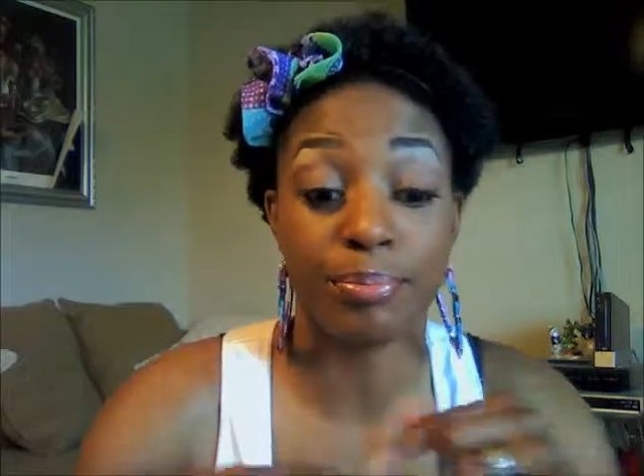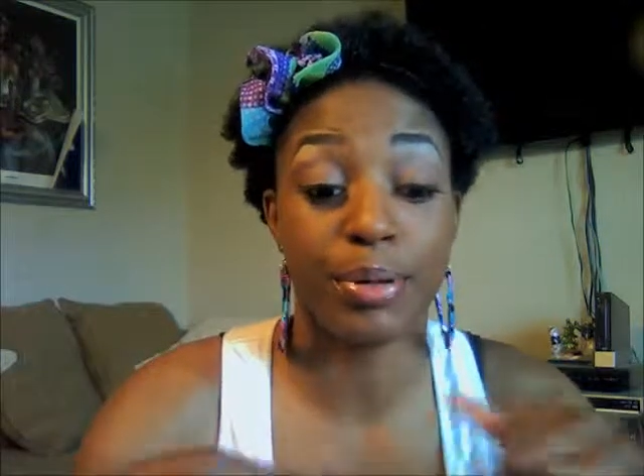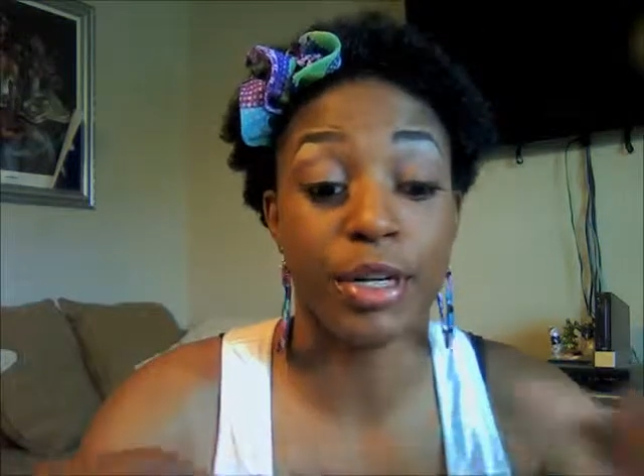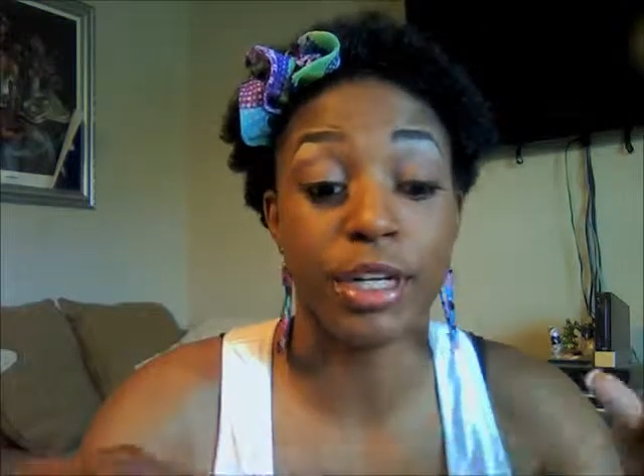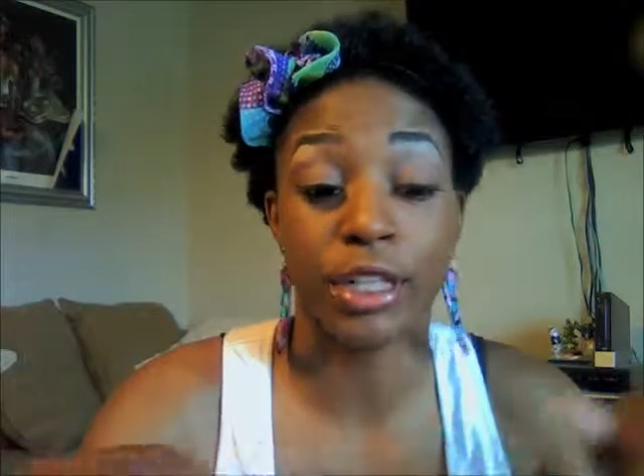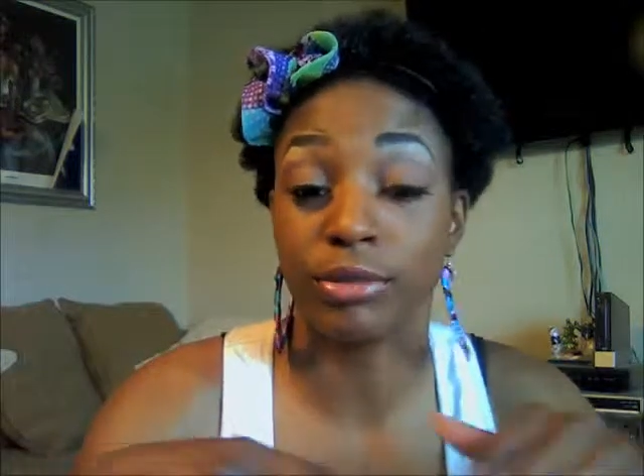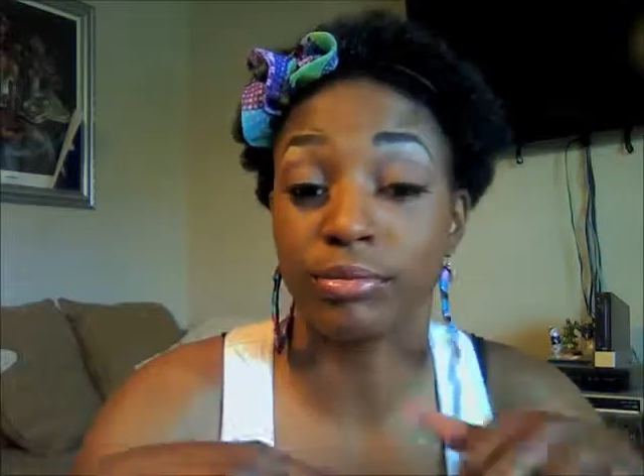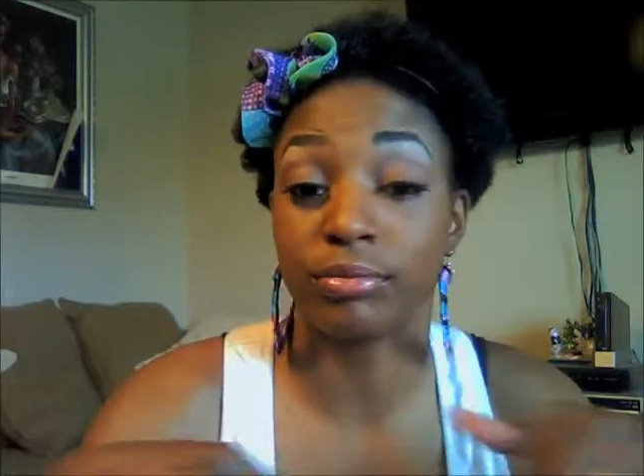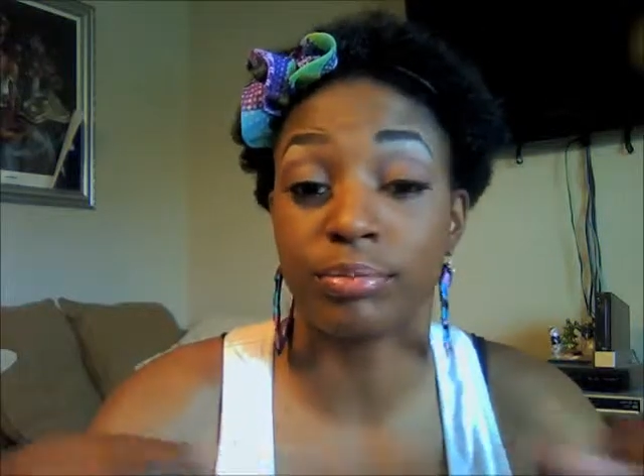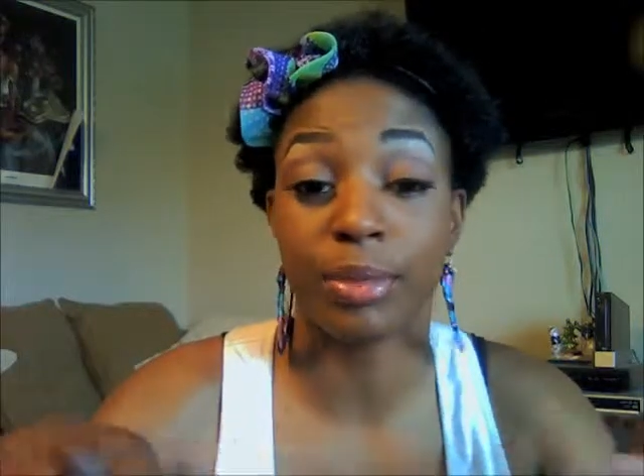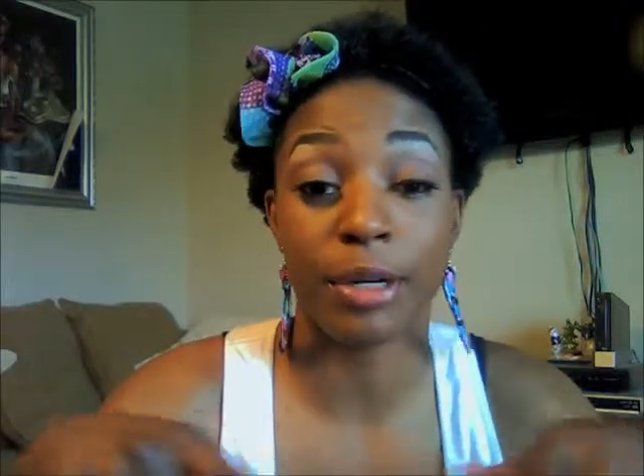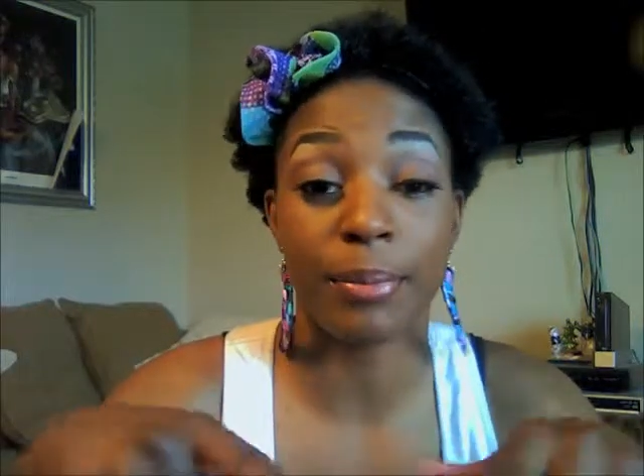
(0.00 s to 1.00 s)
put a
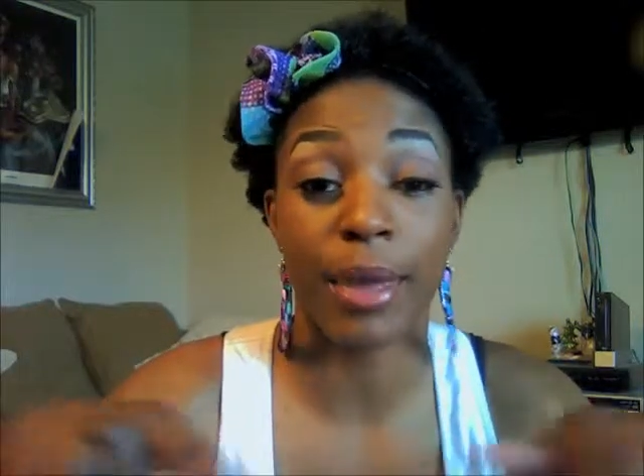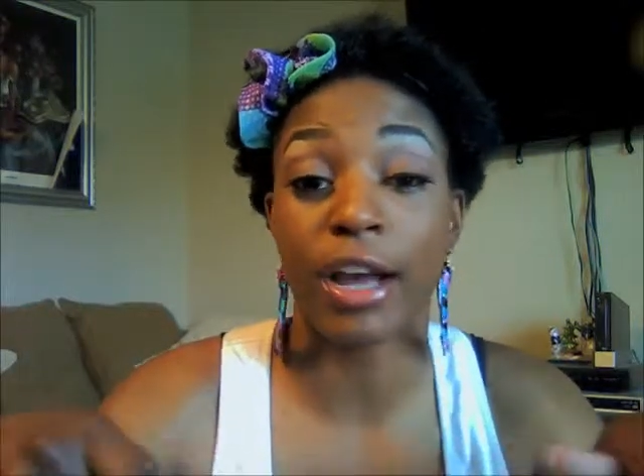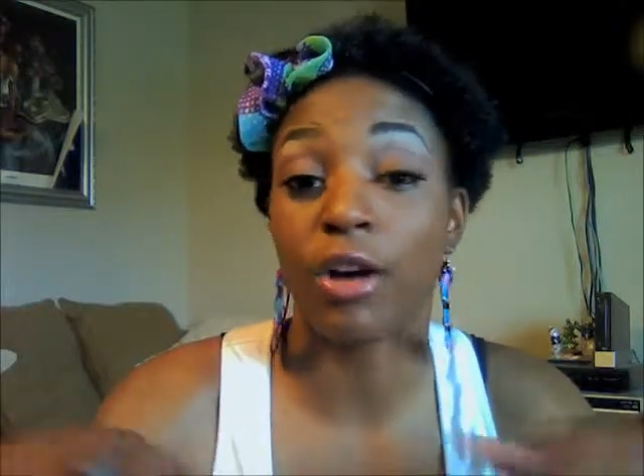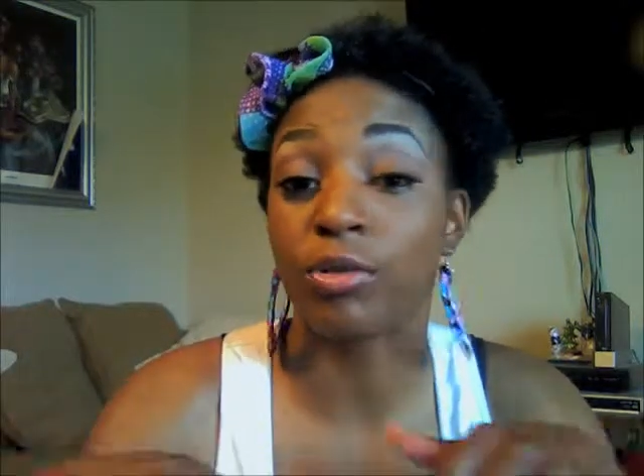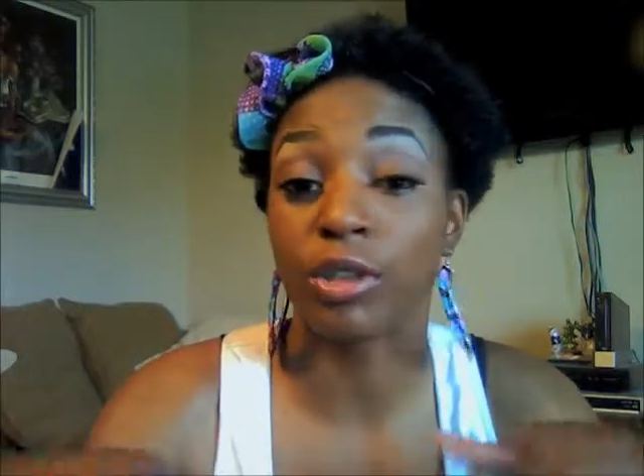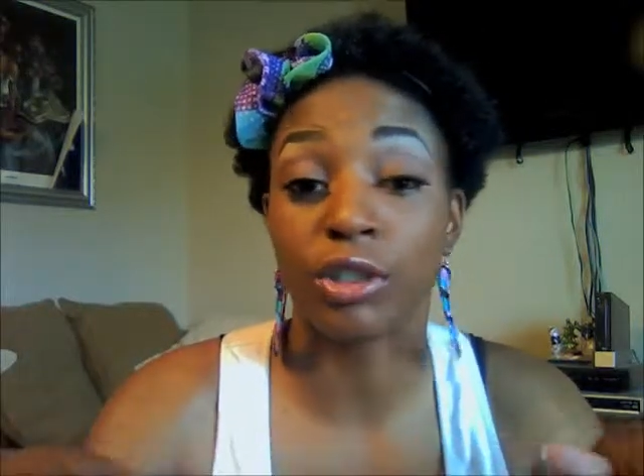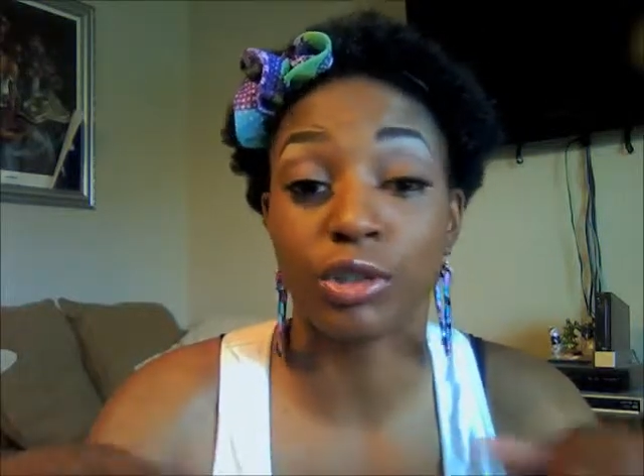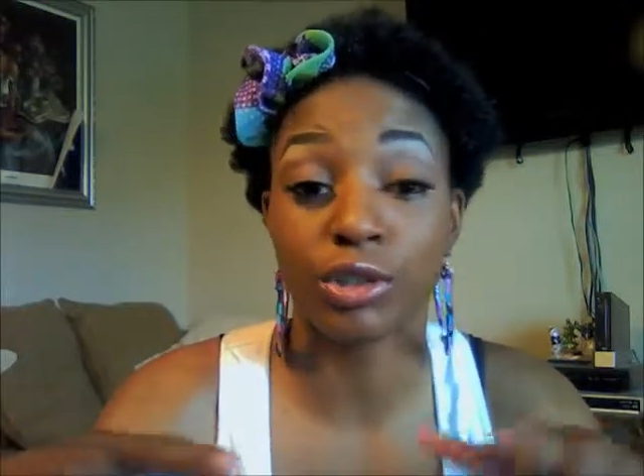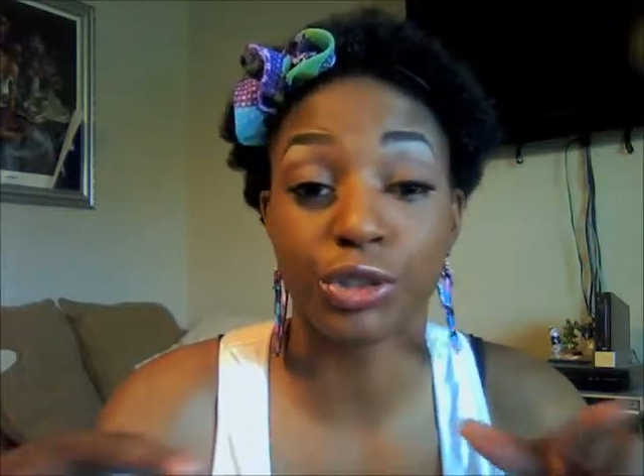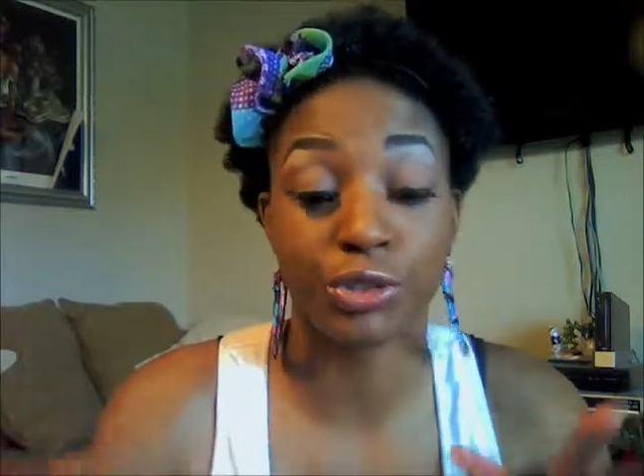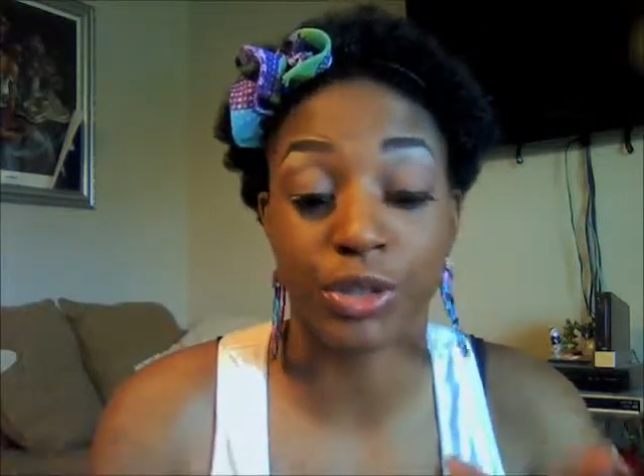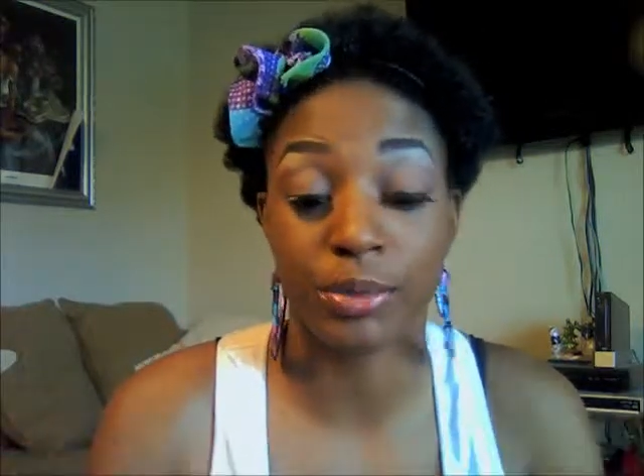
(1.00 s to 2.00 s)
put them back on the little
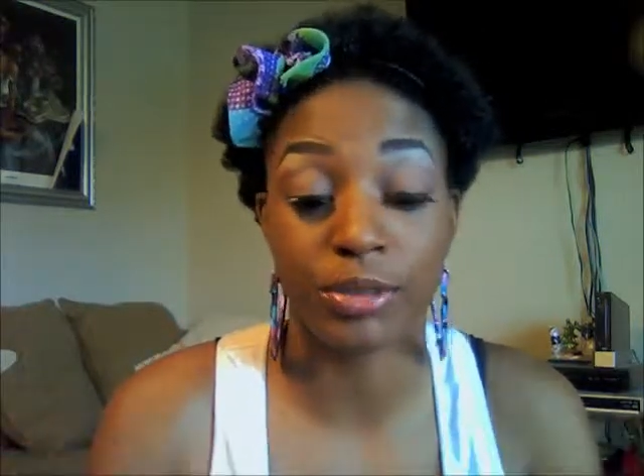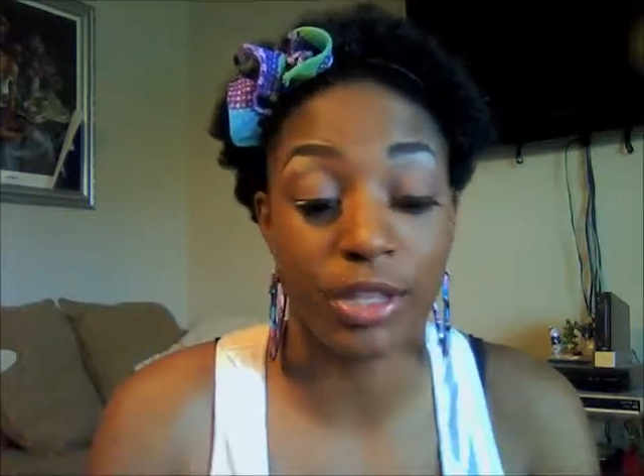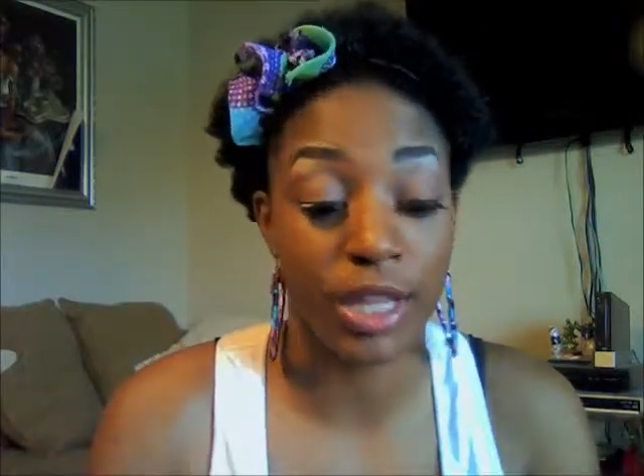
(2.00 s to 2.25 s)
strip so